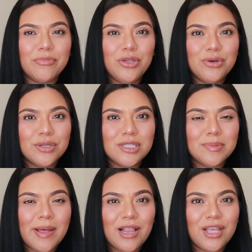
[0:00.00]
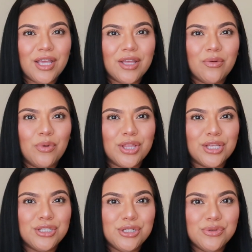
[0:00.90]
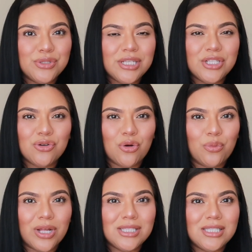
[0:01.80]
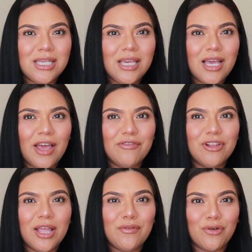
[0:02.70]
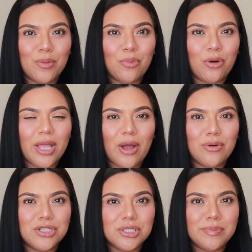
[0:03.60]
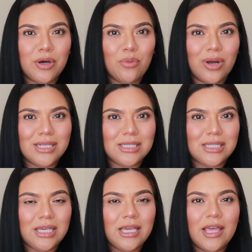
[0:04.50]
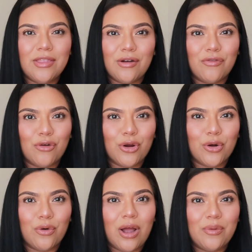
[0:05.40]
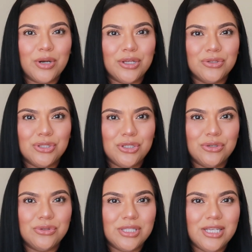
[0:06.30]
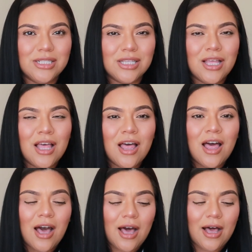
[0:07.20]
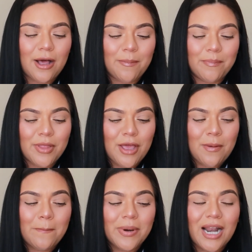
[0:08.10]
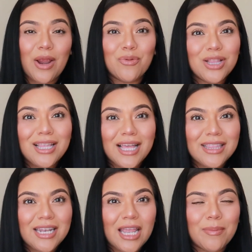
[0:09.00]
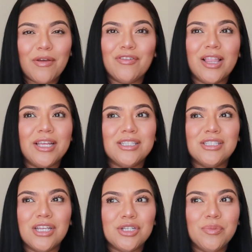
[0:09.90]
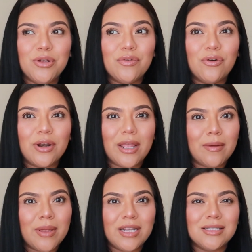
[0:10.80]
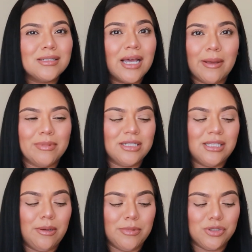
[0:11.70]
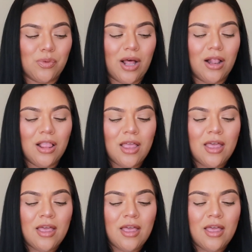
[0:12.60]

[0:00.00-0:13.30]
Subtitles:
You can spell it with two C's or one C. I feel like for a boy, I would just put one C, and then for a girl, I would use two C's. But I really like the name. I feel like it's such a beautiful name, and it's a timeless name as well.